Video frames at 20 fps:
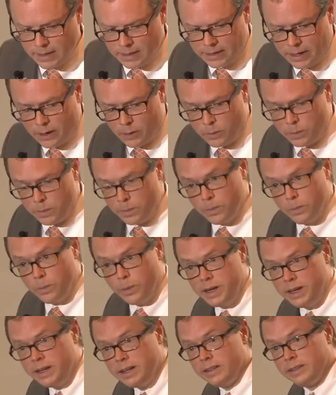Now,
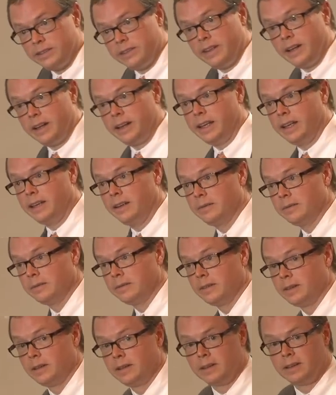we did a study
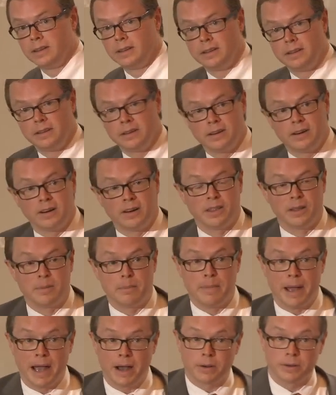on the
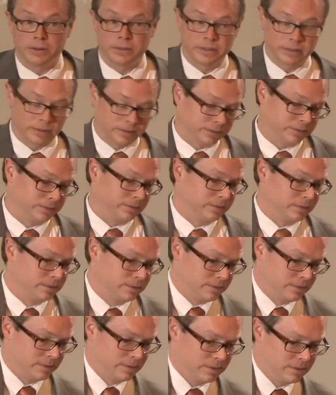mouse
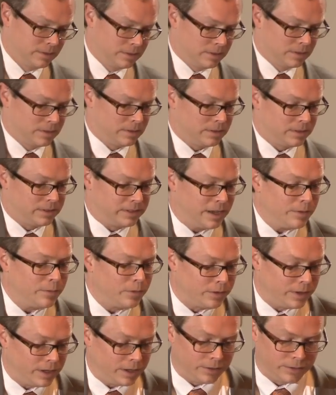
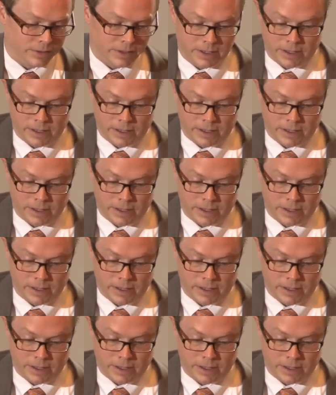several years